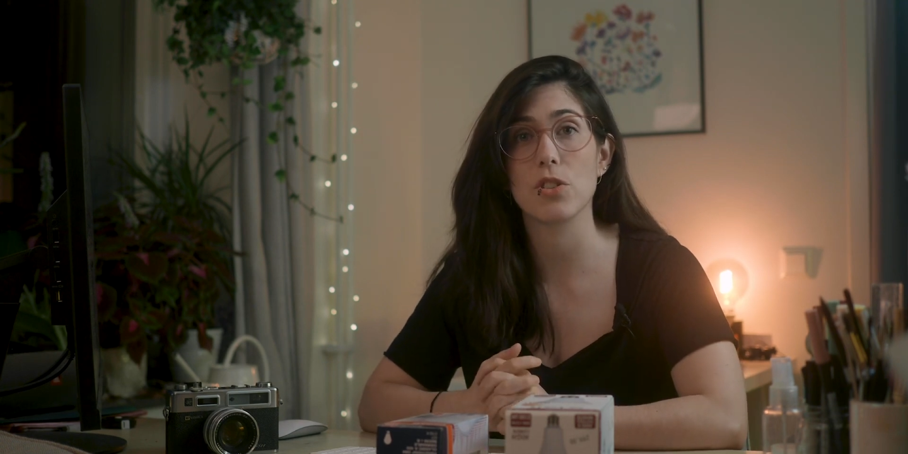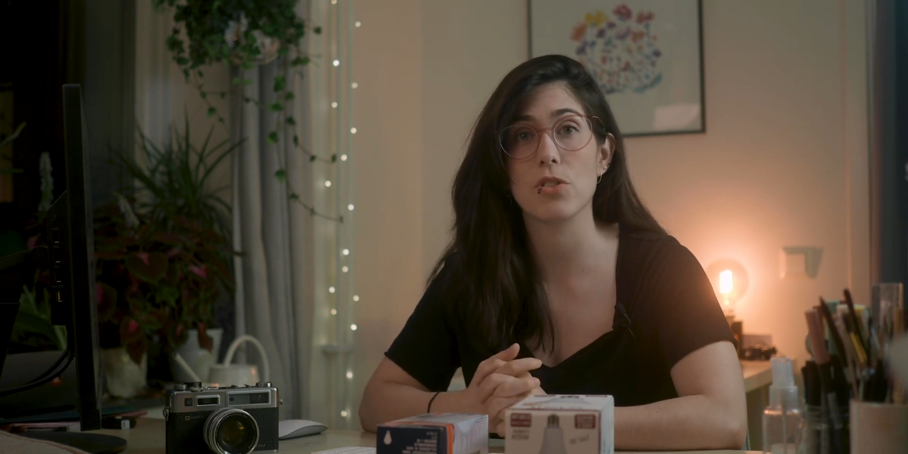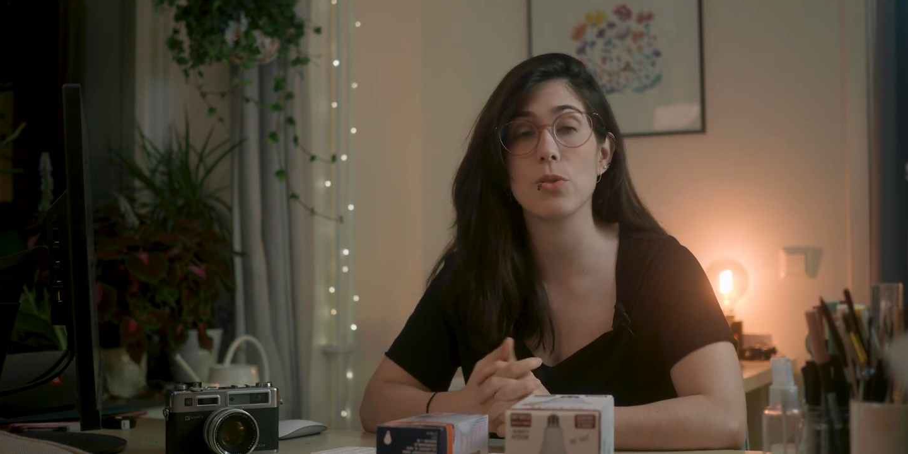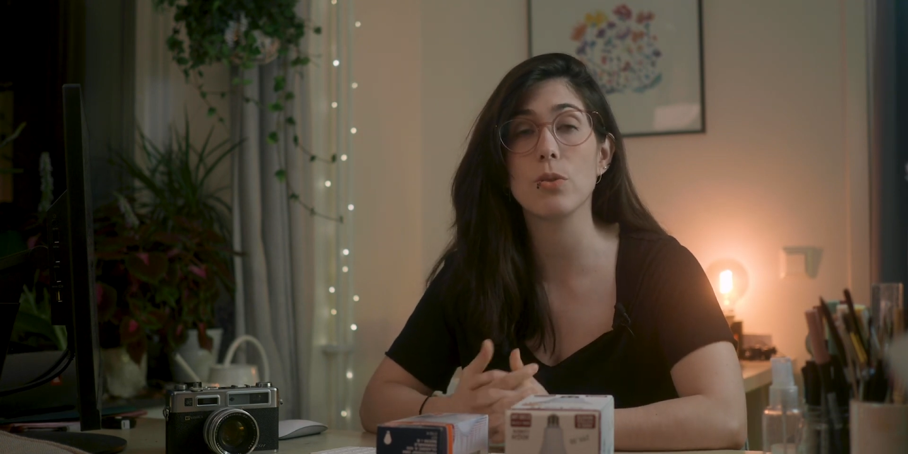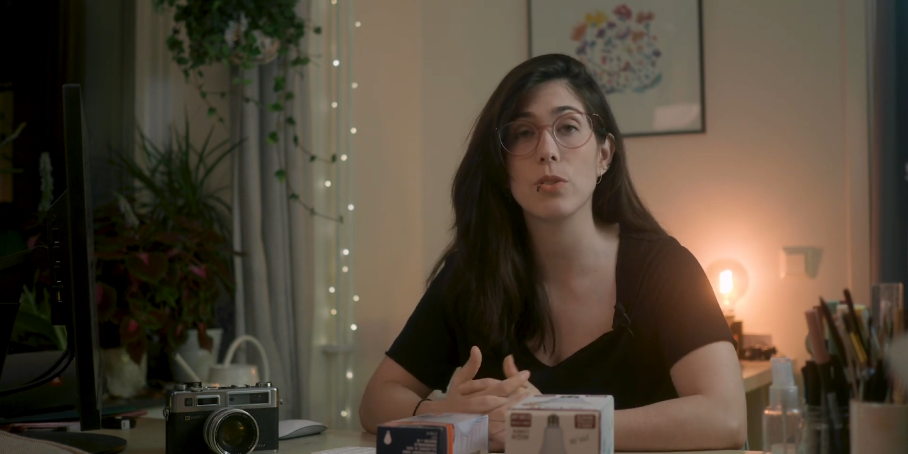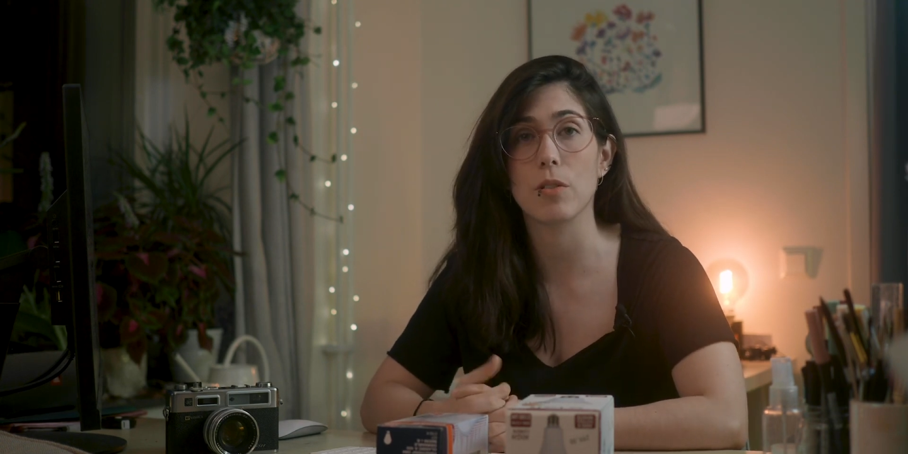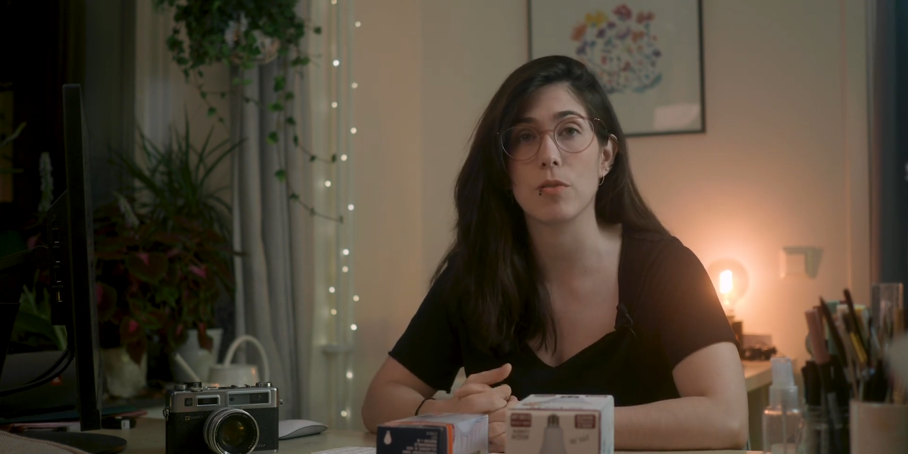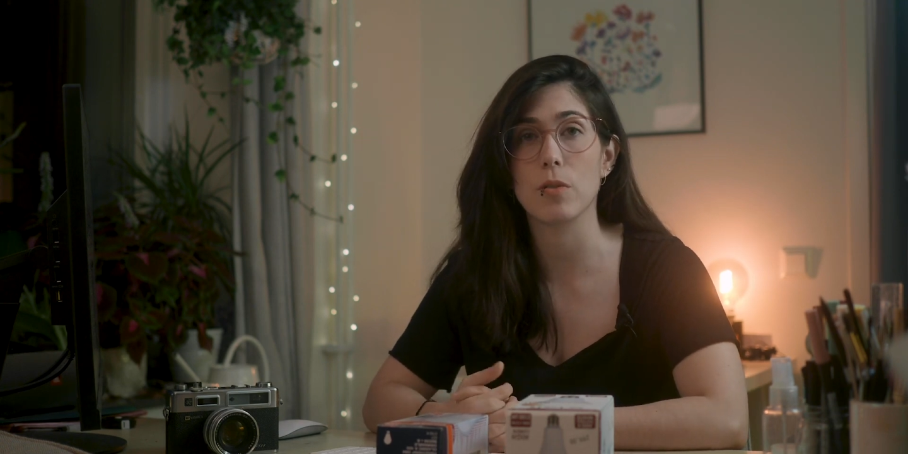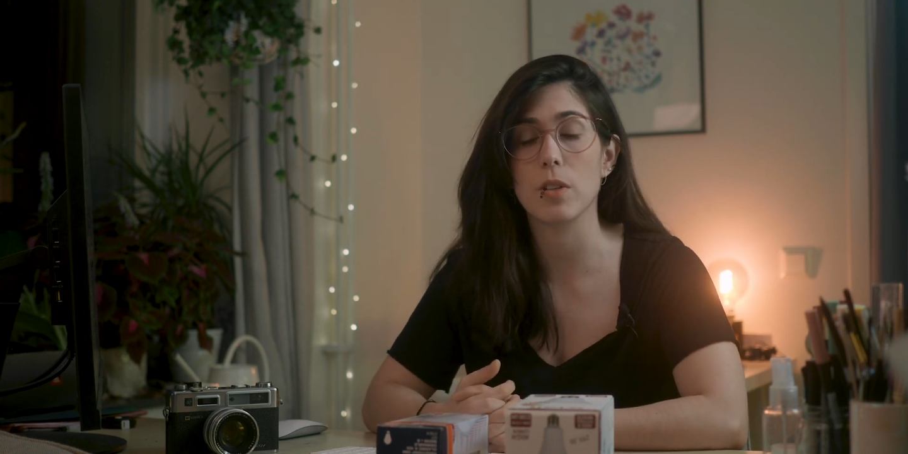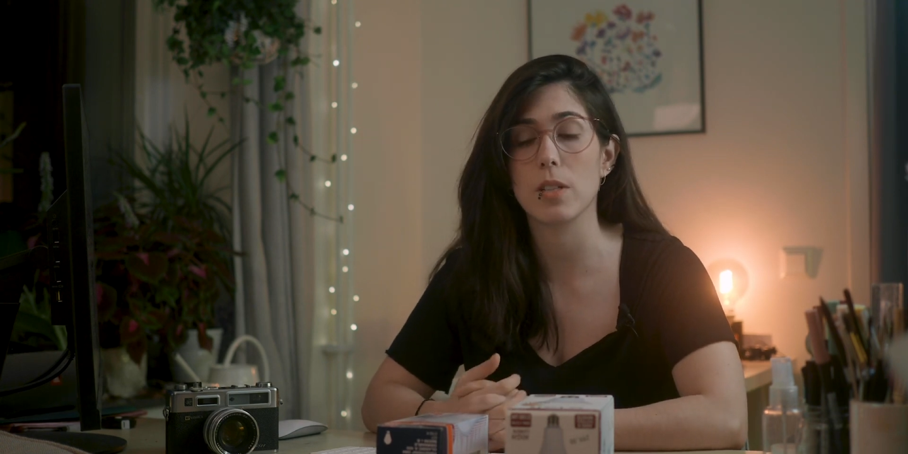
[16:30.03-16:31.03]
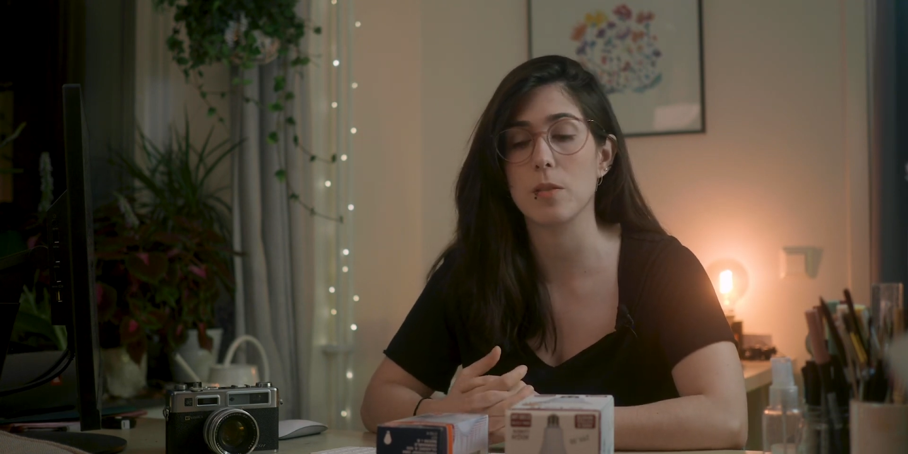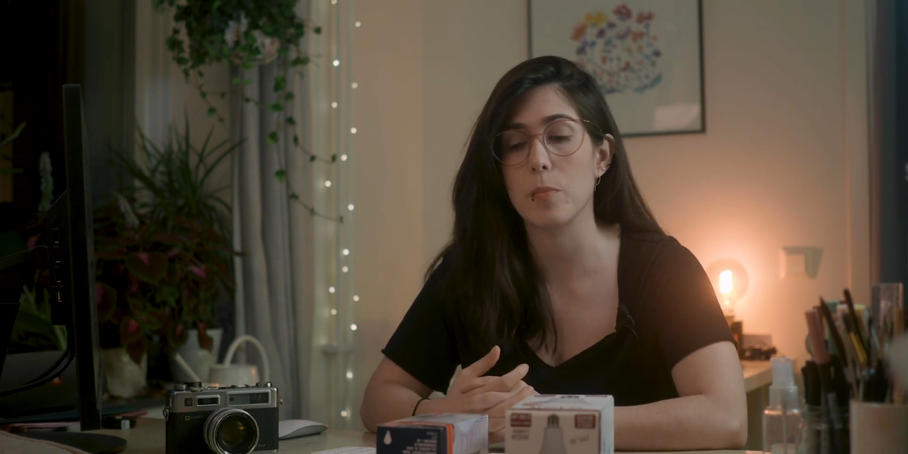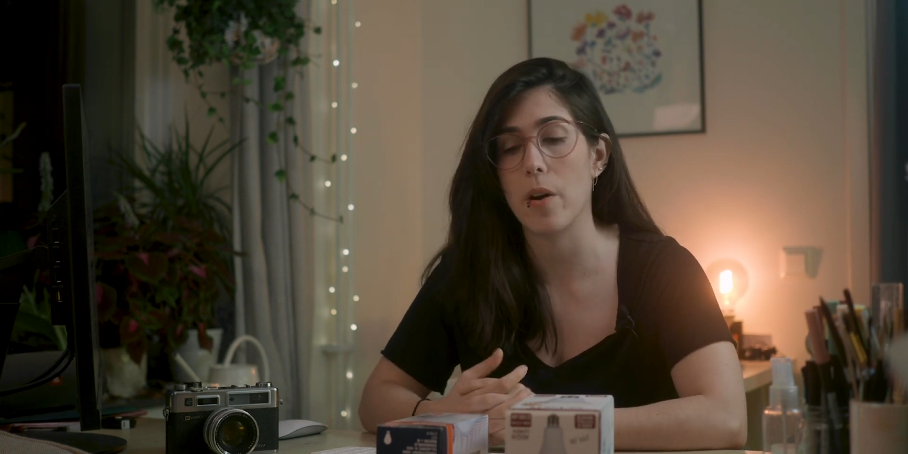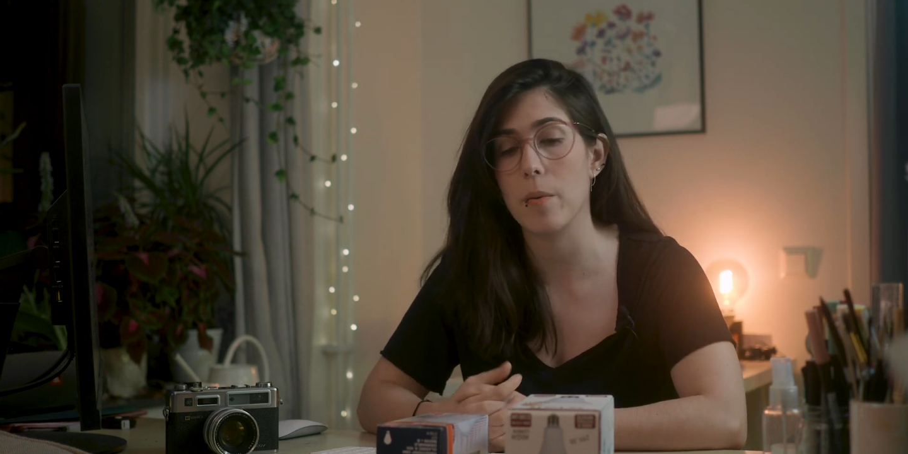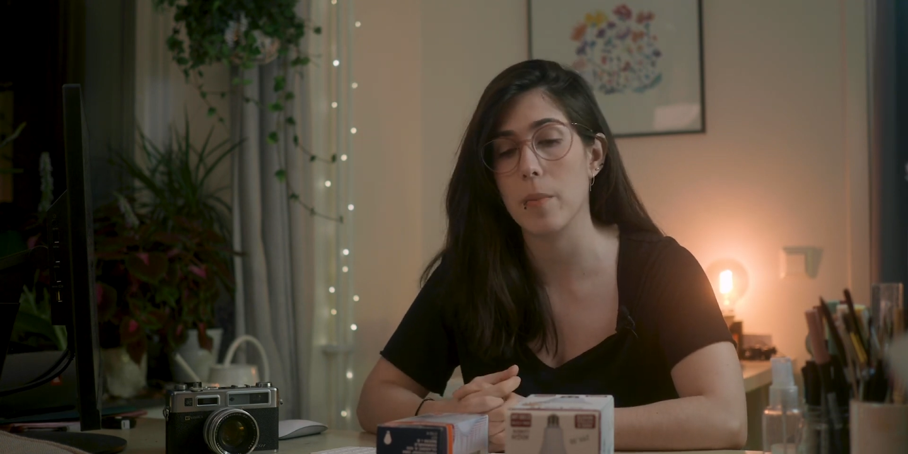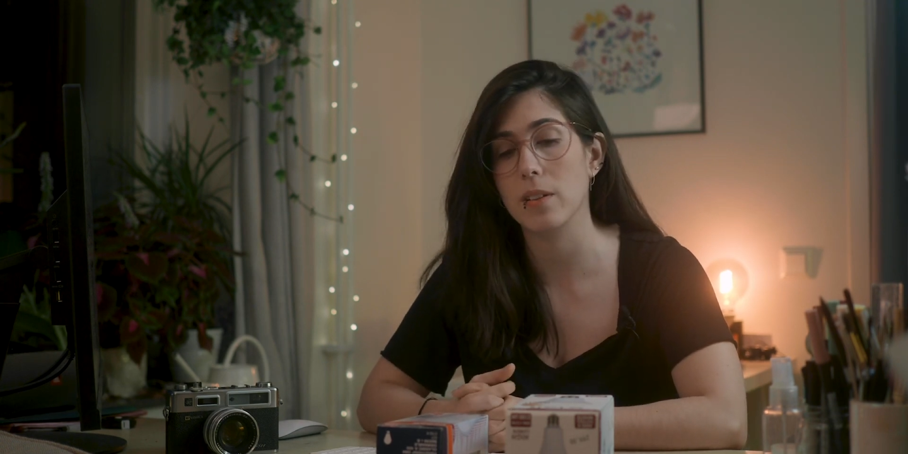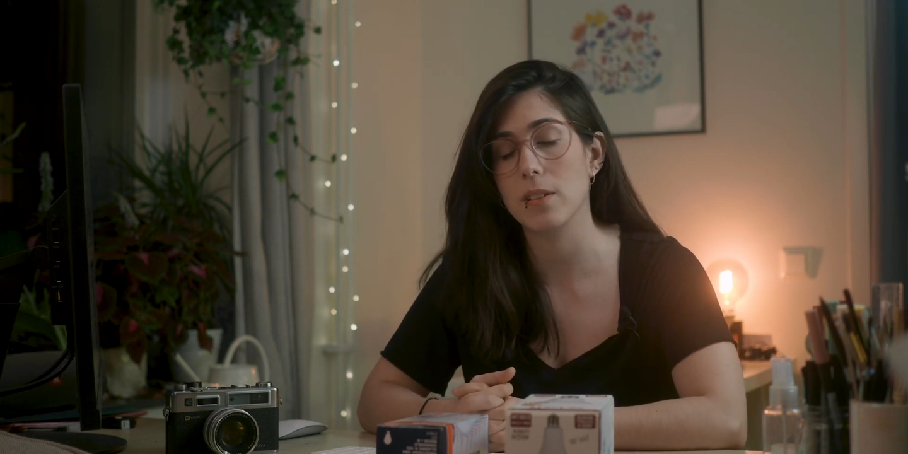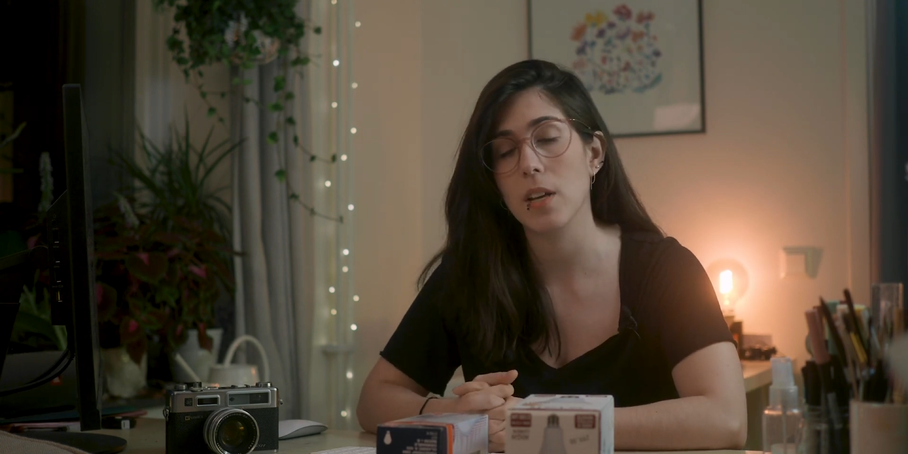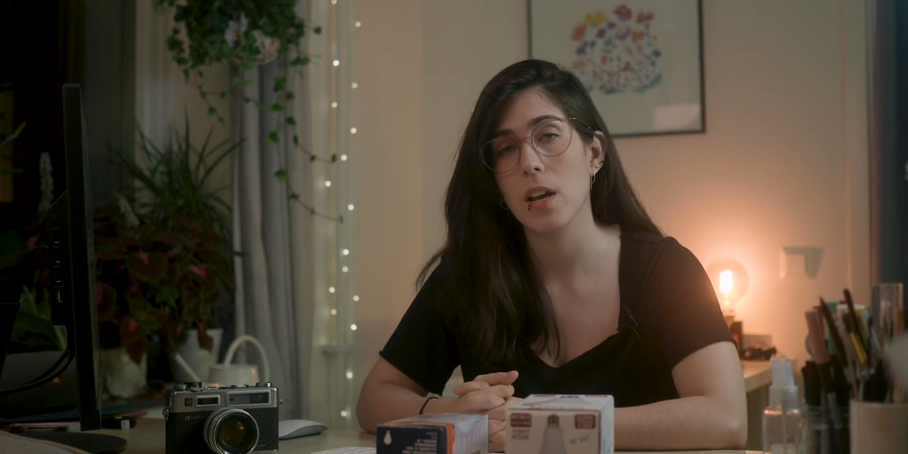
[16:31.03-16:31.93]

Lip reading: shoot and from this experiment?